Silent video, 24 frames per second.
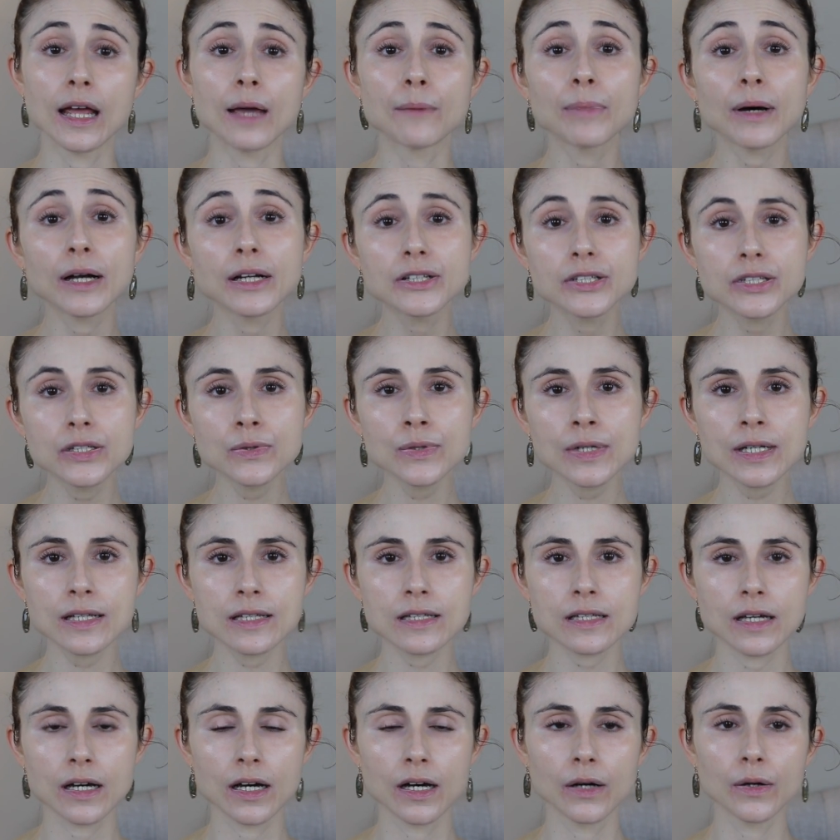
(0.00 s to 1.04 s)
And by doing
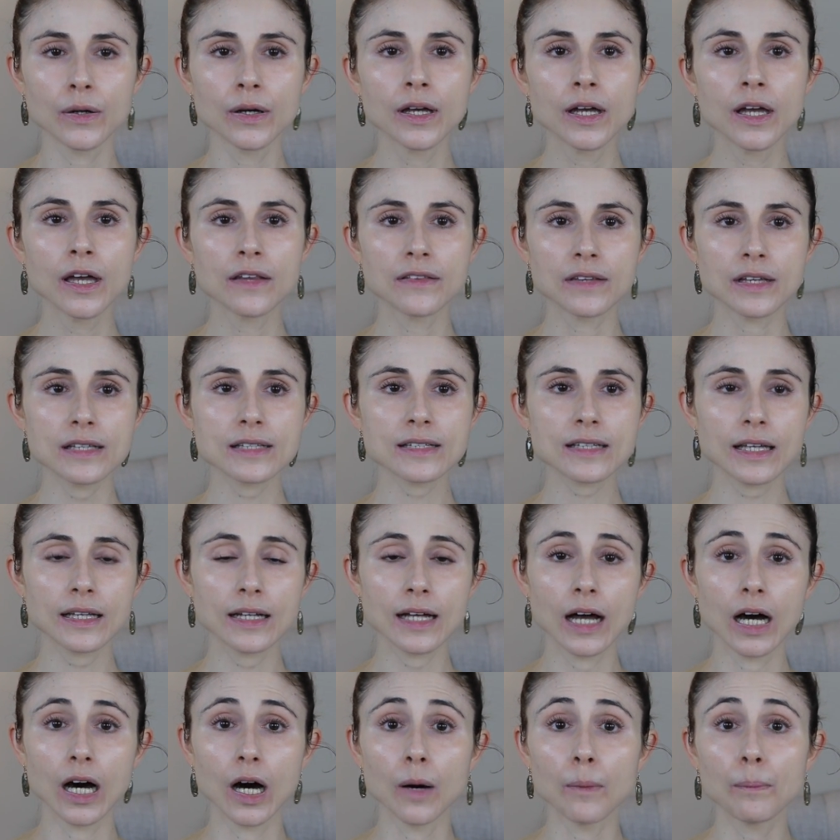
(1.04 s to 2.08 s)
so, this can
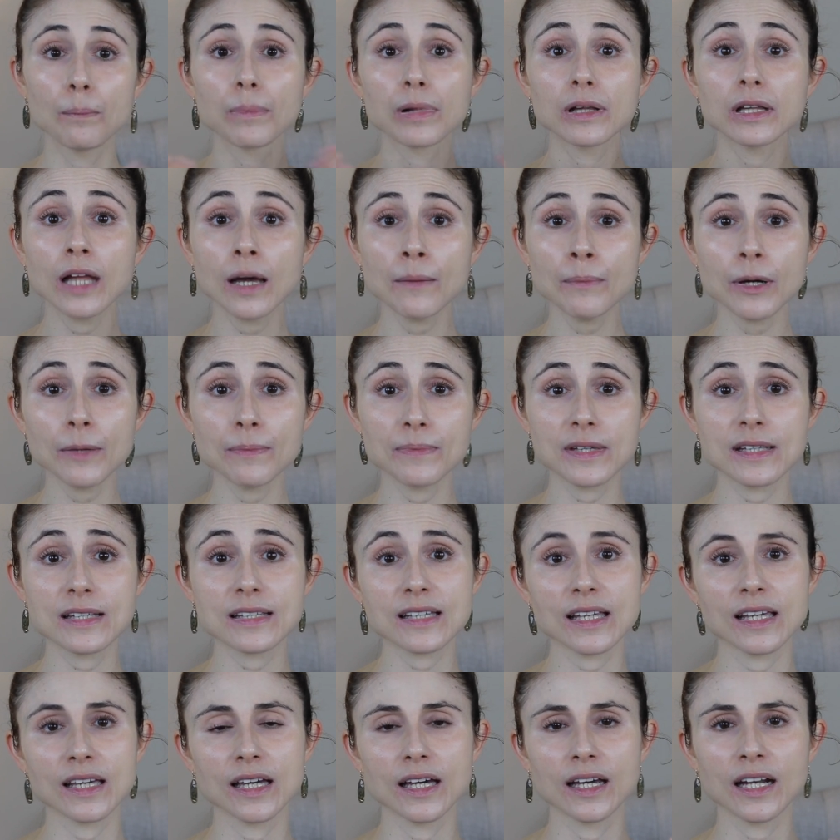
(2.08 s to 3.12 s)
help plump up the
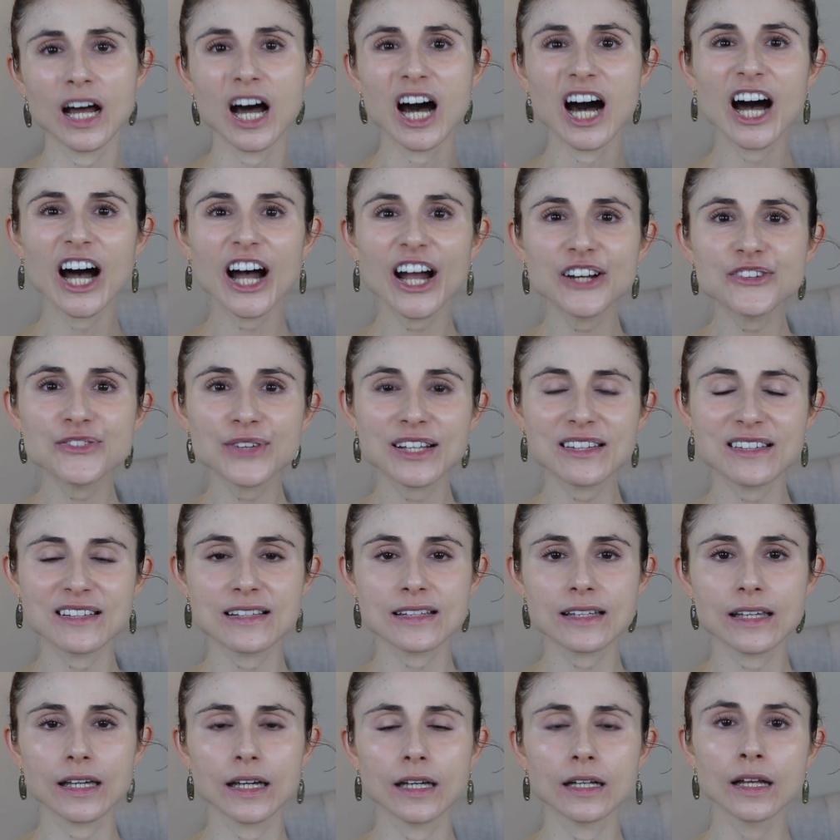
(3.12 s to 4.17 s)
skin, hydrate the
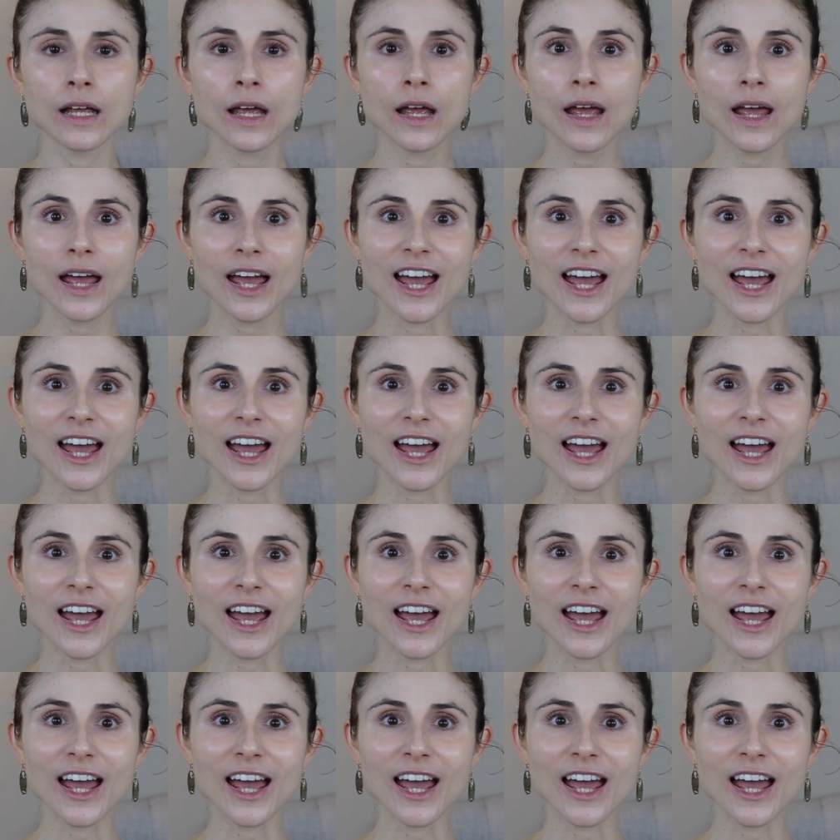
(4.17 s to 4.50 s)
skin,